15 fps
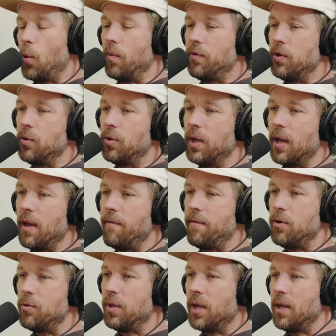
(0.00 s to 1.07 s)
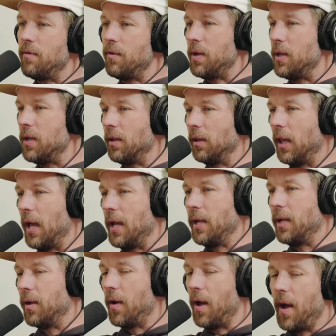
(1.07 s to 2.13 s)
So if up. you think if you think if he
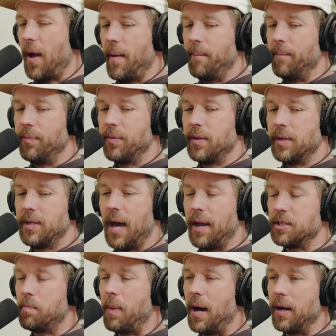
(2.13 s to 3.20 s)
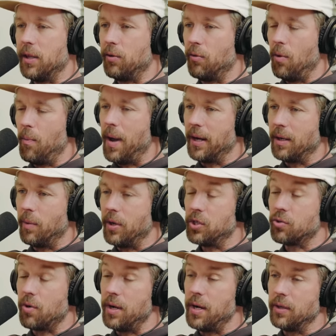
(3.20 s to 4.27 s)
like um, got his body through impact, it might
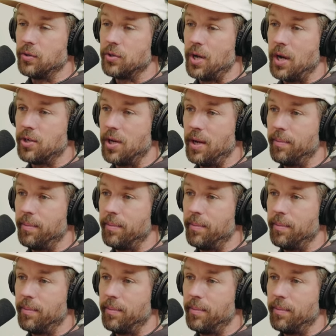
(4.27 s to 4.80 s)
straighten out the shot